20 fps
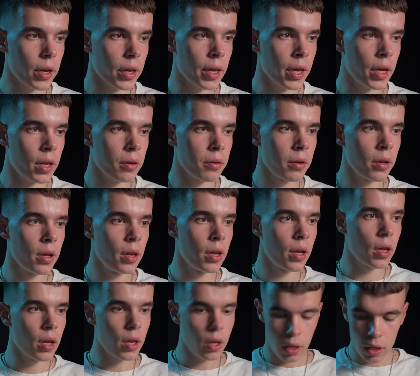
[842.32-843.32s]
again
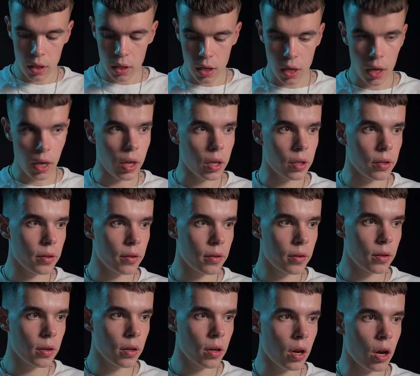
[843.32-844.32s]
and
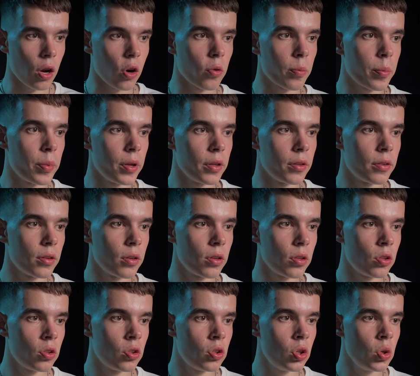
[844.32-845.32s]
carpet
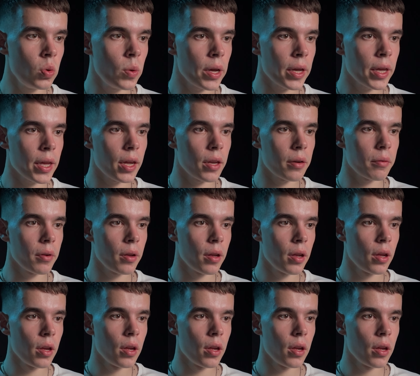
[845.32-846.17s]
2 again.